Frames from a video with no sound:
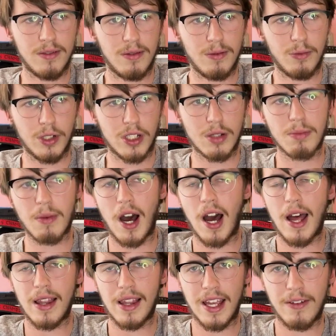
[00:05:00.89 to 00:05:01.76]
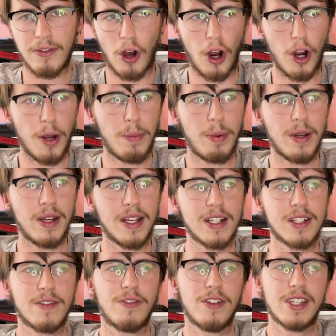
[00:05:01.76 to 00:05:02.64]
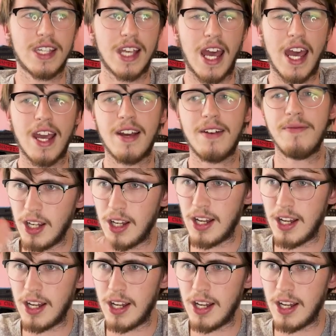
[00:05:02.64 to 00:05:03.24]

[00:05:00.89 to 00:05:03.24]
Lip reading: which might leave openings for Zhang.